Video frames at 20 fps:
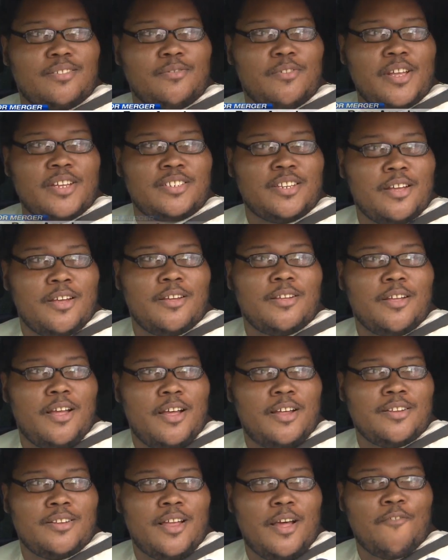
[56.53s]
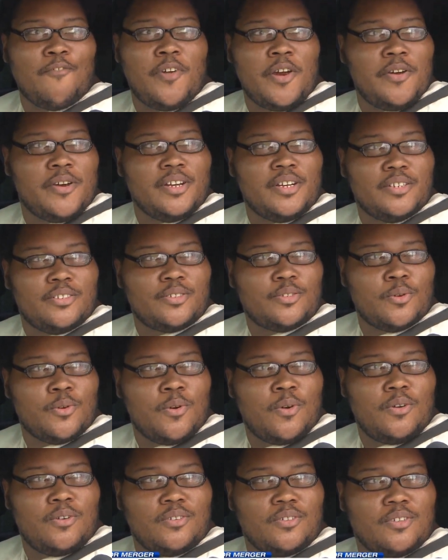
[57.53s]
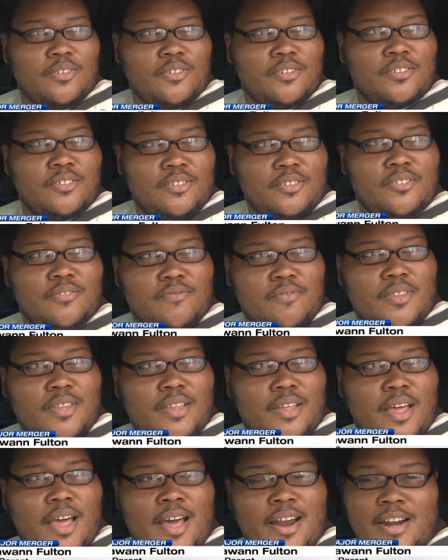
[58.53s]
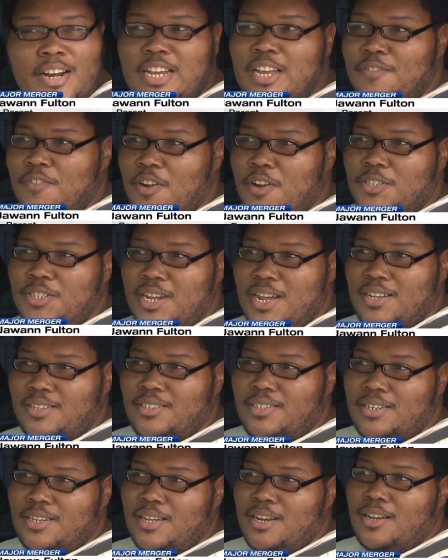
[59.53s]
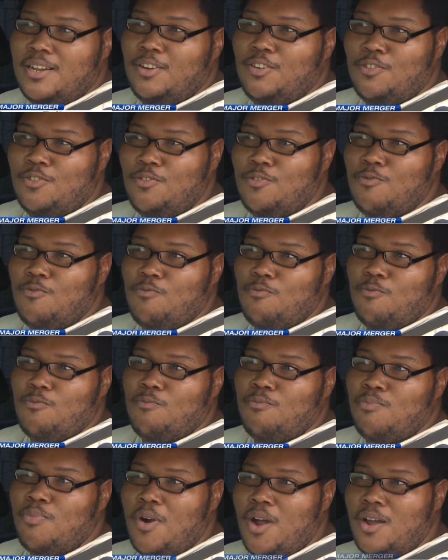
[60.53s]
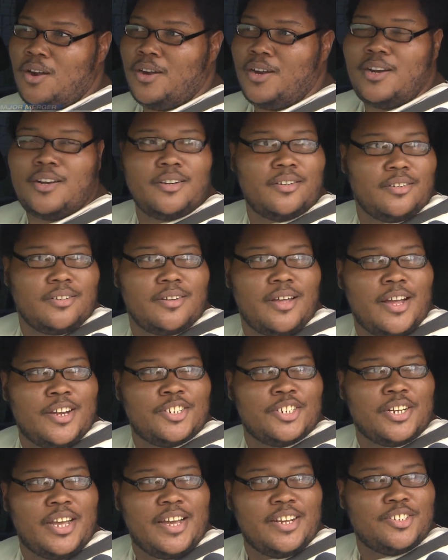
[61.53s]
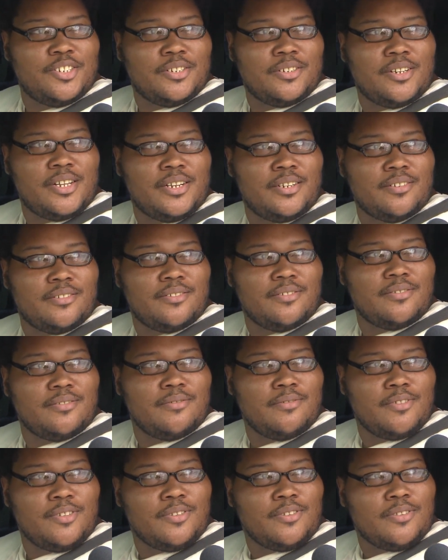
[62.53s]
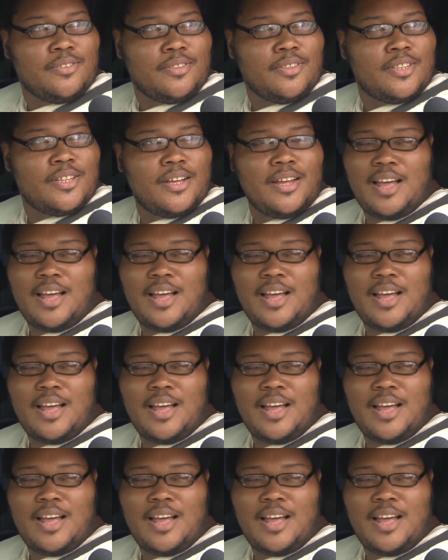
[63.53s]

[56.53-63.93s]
It's a, a, a very good school, and it gives her a chance to get a little broader education than the,